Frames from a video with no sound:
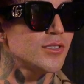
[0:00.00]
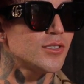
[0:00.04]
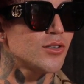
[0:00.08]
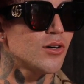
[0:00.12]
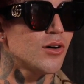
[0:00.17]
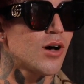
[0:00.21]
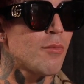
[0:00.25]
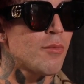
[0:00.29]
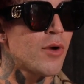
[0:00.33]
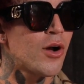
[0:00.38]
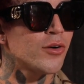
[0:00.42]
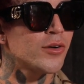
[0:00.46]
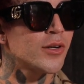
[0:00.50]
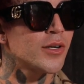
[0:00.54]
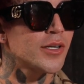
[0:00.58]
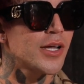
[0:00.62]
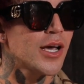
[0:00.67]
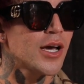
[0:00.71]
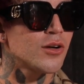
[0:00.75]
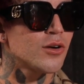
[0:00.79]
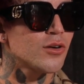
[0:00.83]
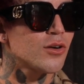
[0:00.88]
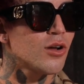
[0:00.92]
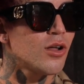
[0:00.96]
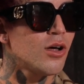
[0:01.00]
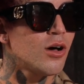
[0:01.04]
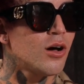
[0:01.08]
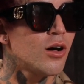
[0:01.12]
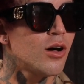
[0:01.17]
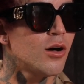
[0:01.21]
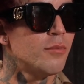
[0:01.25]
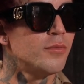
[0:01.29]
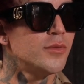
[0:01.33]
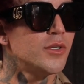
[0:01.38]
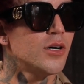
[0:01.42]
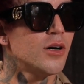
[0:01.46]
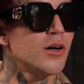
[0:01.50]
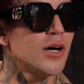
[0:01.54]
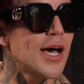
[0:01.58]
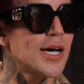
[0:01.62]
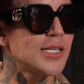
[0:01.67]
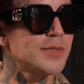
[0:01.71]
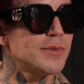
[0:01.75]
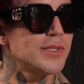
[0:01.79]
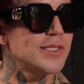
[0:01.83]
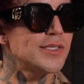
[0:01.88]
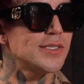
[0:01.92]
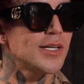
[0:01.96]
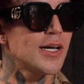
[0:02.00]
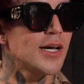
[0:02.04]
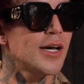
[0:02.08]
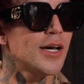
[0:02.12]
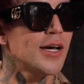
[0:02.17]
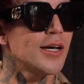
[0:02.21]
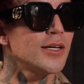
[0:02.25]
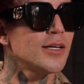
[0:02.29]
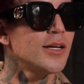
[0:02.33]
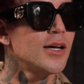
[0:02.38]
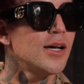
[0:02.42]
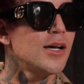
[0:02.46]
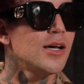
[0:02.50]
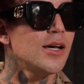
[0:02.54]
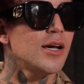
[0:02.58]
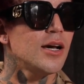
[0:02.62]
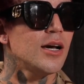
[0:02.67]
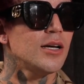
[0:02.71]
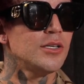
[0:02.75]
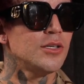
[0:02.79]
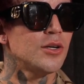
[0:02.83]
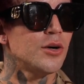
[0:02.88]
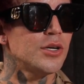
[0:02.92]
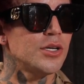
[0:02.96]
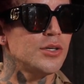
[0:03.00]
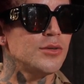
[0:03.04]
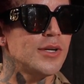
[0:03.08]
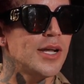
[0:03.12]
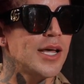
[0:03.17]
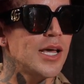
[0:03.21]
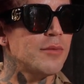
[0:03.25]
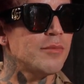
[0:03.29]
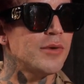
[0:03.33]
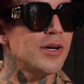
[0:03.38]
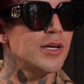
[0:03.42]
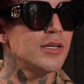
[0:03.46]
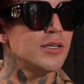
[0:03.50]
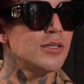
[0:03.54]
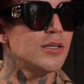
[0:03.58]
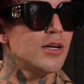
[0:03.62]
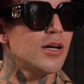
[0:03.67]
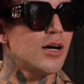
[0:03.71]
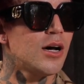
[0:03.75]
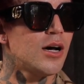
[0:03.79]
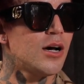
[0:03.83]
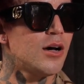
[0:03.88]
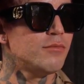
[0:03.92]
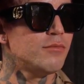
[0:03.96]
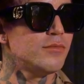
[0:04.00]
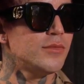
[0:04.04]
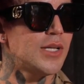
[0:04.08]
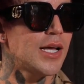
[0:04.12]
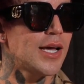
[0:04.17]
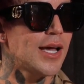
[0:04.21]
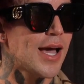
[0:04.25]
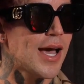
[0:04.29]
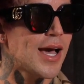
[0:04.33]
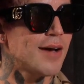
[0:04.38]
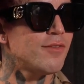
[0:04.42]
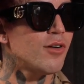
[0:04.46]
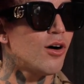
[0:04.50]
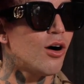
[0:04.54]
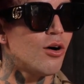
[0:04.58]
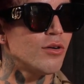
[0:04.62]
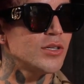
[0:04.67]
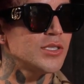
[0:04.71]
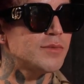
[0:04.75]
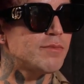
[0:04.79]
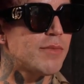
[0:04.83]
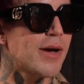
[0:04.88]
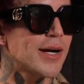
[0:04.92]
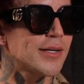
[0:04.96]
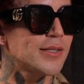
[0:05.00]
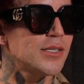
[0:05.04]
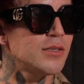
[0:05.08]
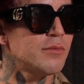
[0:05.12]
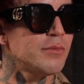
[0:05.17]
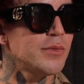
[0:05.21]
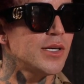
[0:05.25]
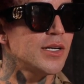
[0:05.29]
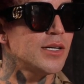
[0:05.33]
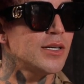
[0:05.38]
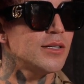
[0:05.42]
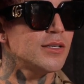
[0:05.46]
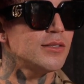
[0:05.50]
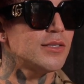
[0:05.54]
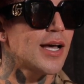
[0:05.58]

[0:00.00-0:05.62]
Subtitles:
So American Kennel Club, the SPCA, you name it, they have all inspected me.